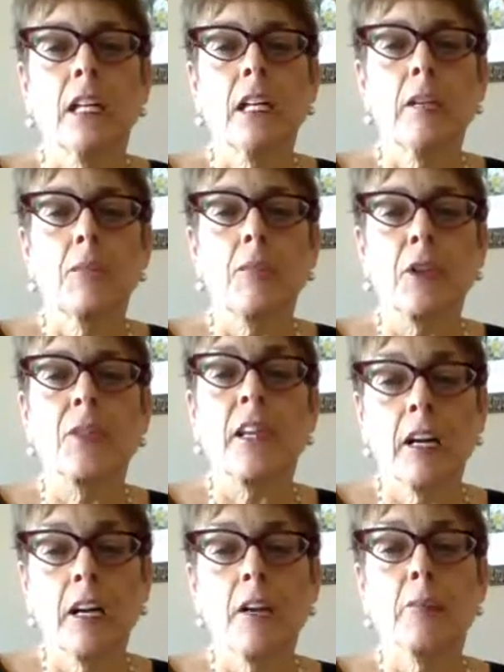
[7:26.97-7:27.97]
with the
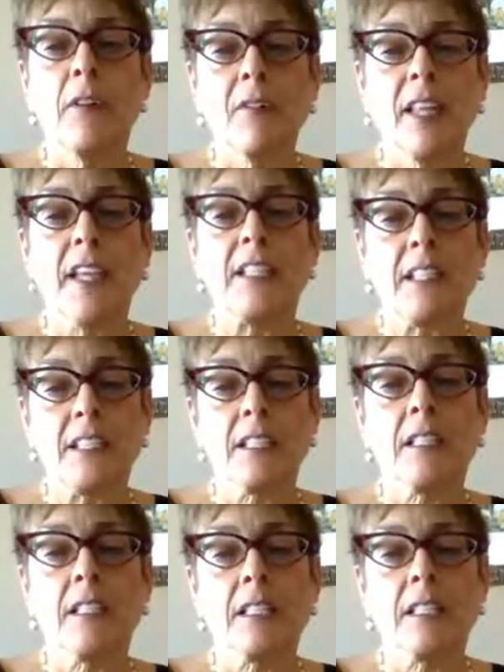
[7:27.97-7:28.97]
help of that
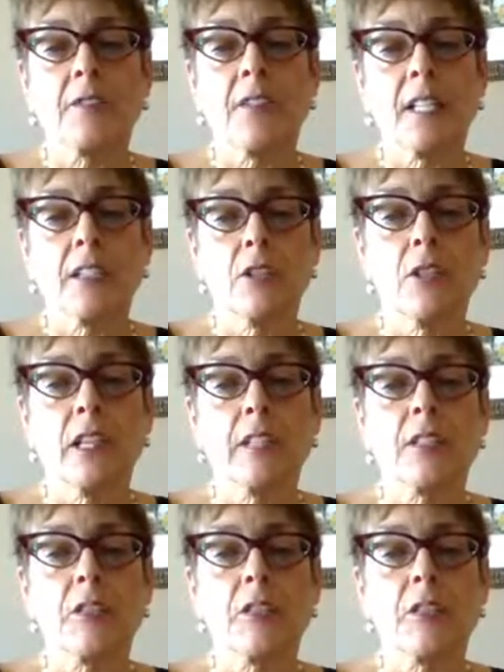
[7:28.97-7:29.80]
assistance of that dog.